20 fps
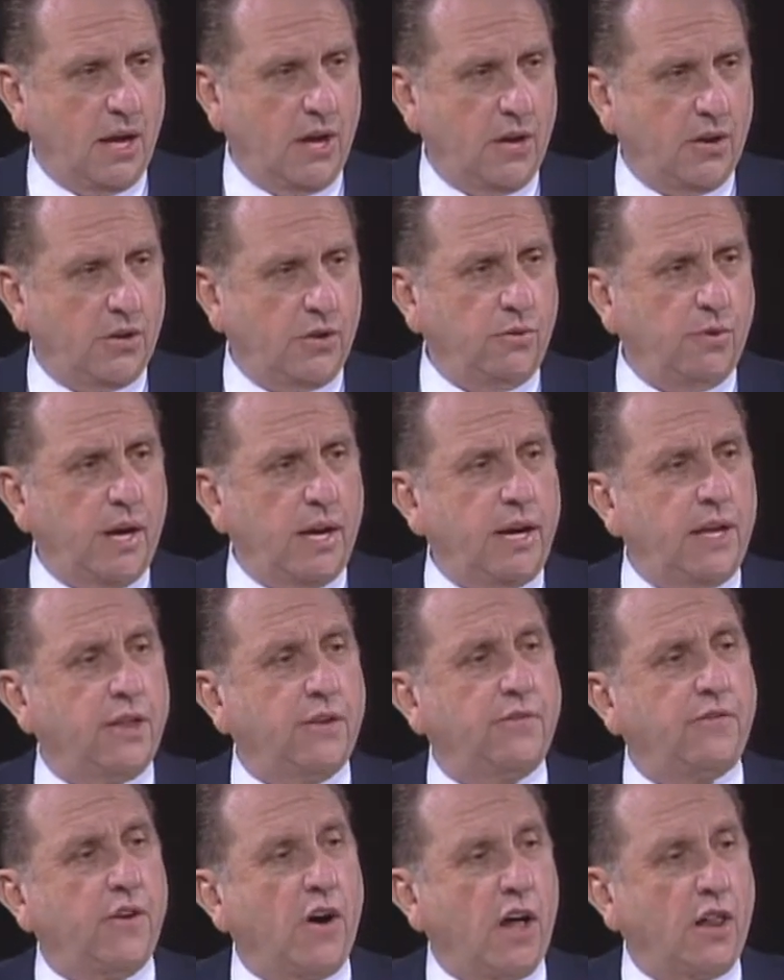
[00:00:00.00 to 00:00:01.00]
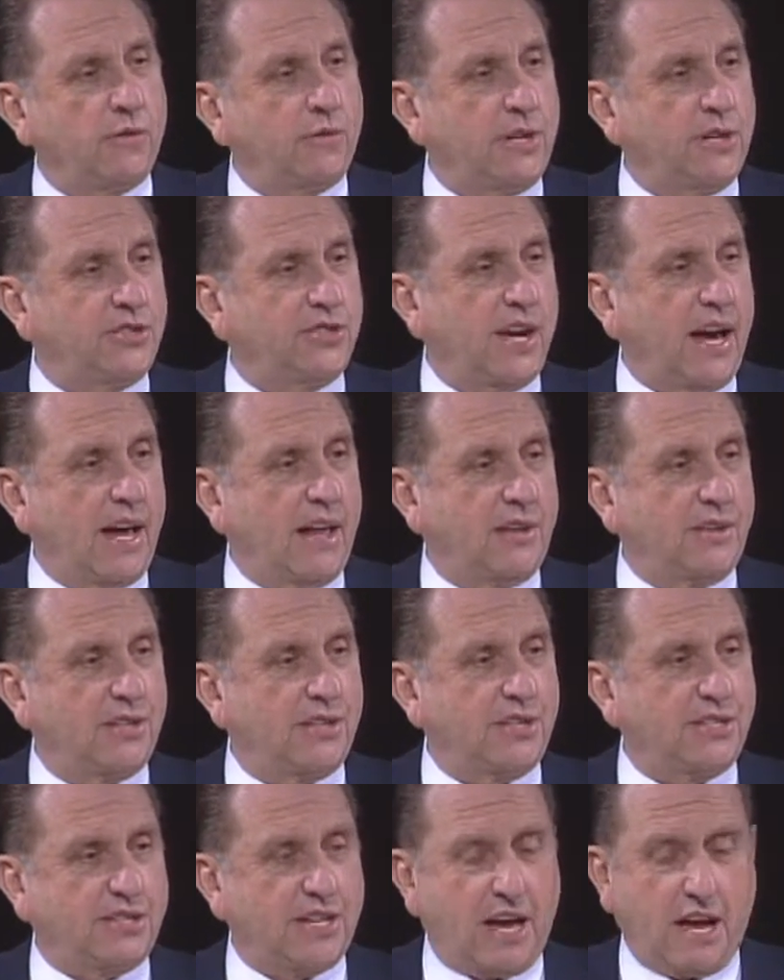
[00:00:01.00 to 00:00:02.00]
Do any of the following
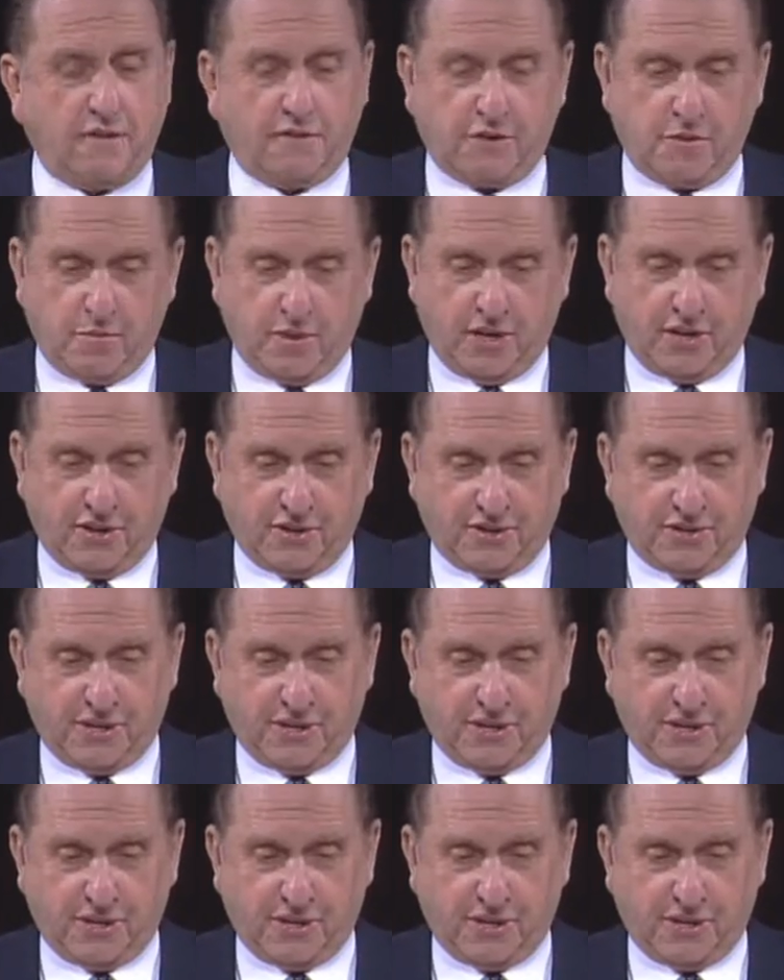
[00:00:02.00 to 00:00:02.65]
challenges sound familiar to